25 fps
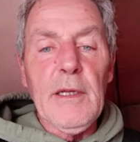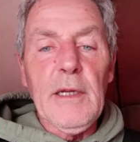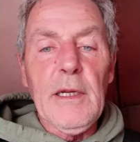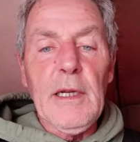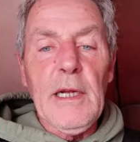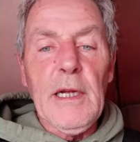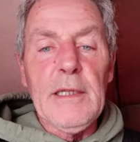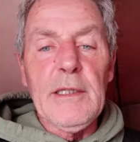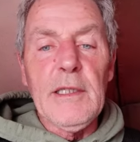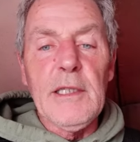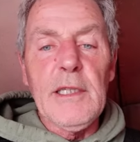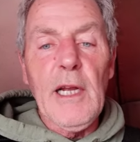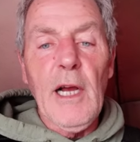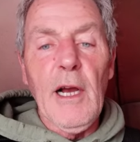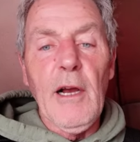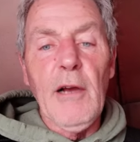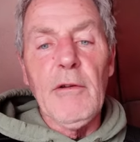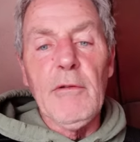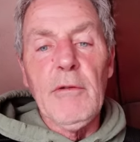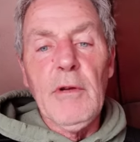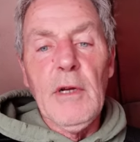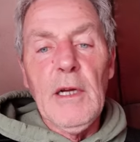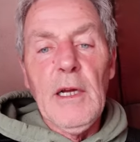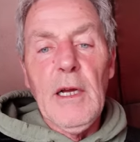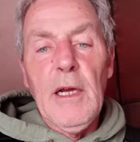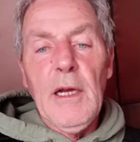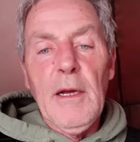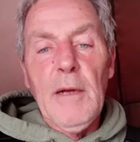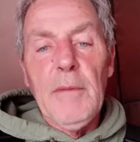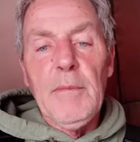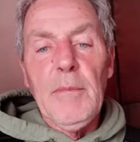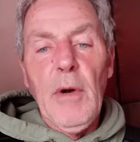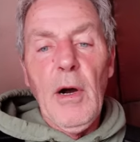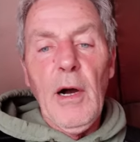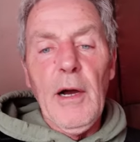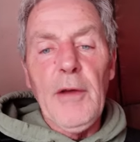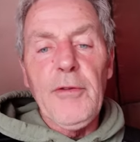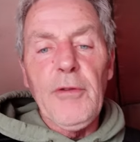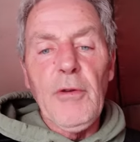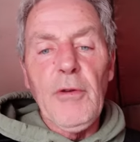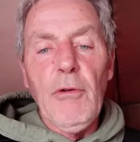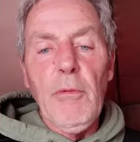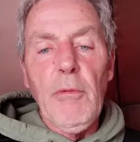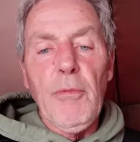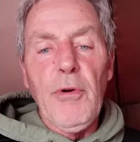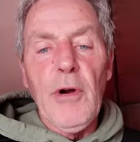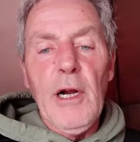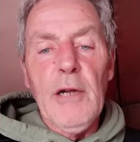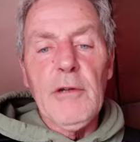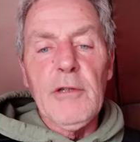And so my
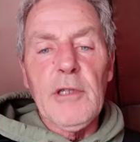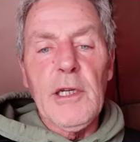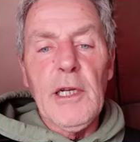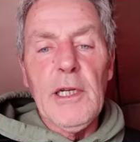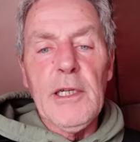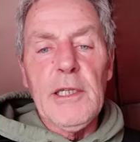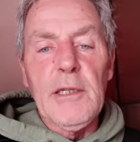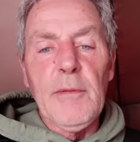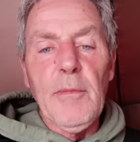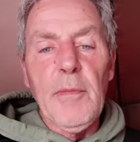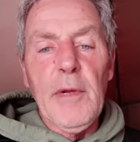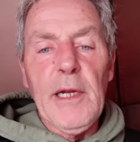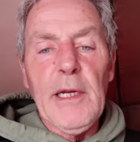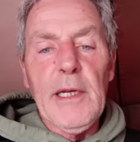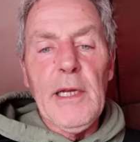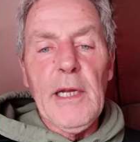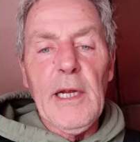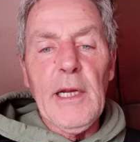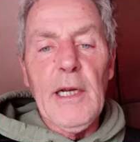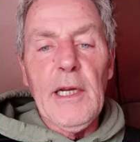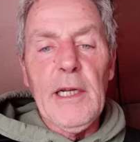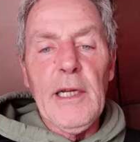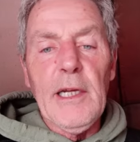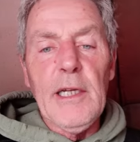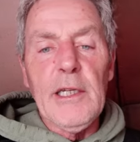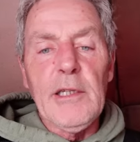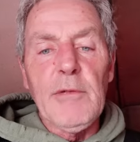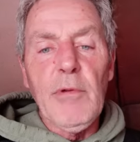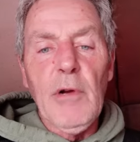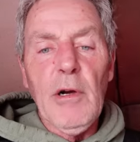thought process immediately is,